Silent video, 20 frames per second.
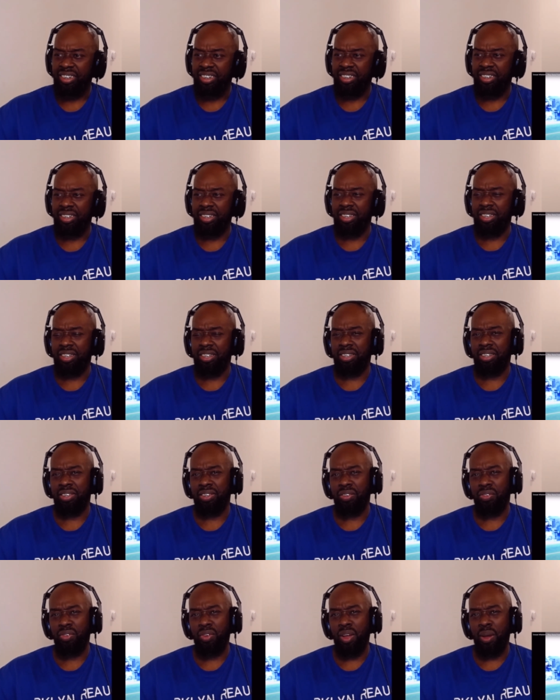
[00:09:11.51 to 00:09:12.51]
Oh,
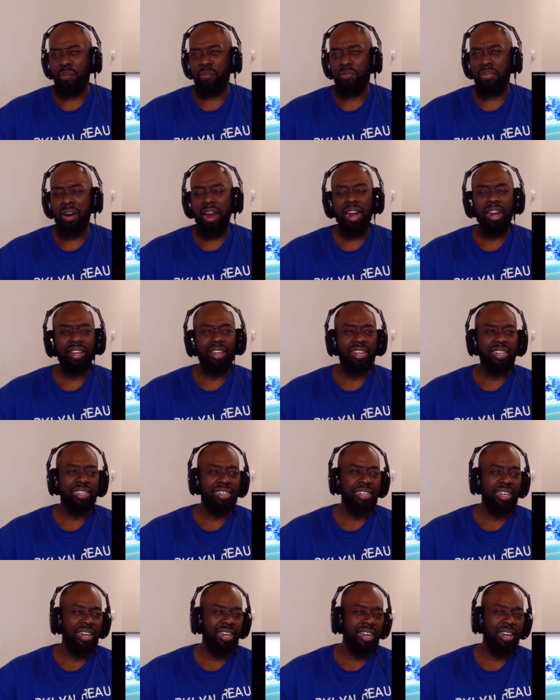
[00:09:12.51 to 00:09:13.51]
if you're a product
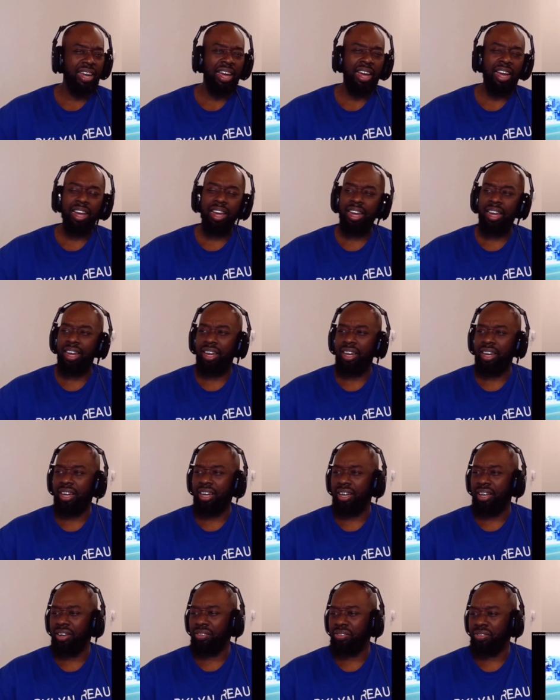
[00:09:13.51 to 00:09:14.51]
instead of a,
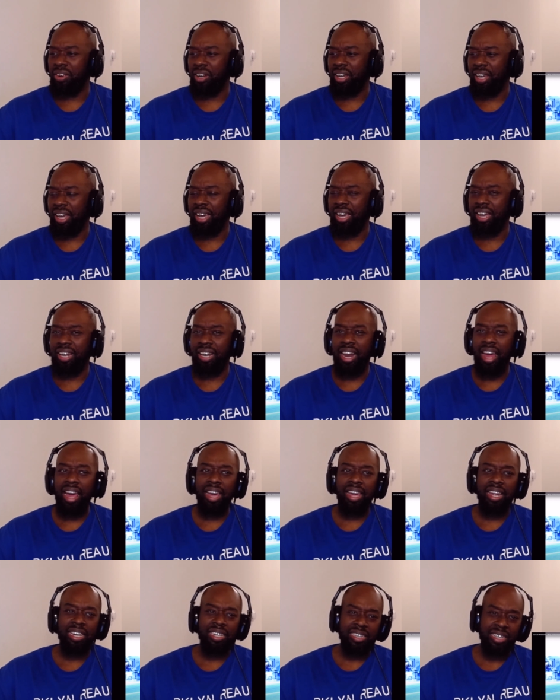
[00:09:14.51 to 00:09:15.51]
uh, a fucking
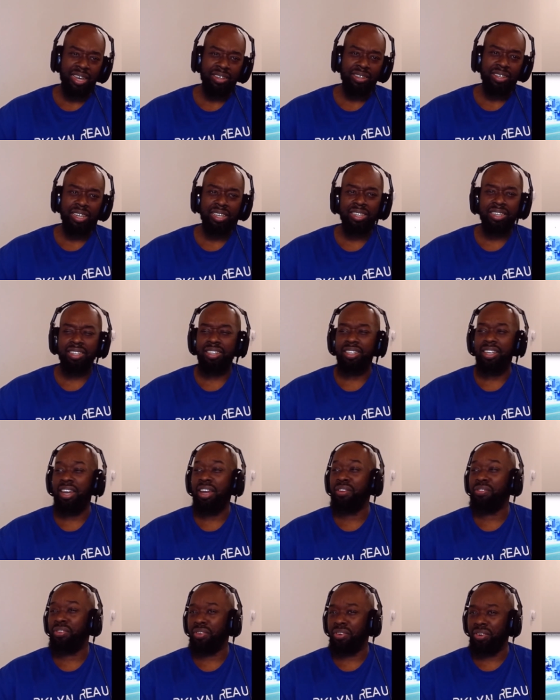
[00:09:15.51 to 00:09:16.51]
client, it sounds like
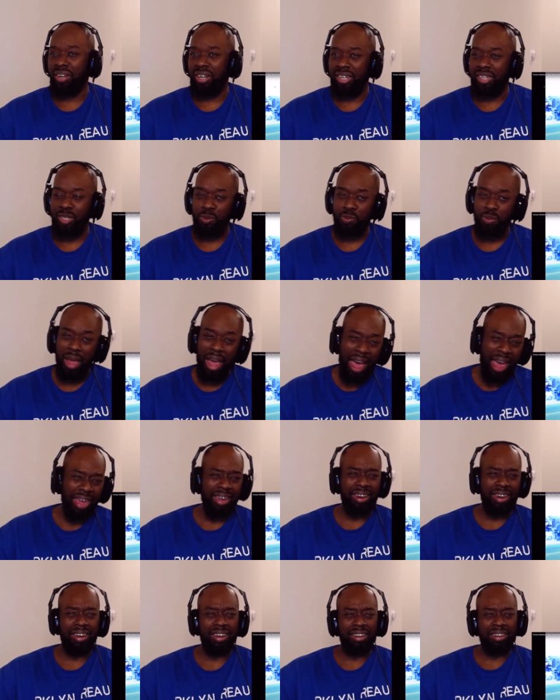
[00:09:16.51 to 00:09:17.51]
slavery
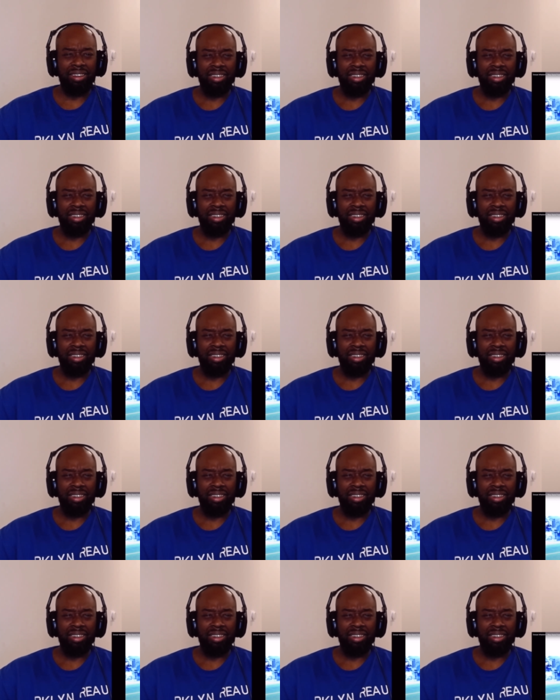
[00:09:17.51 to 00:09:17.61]
inspired it.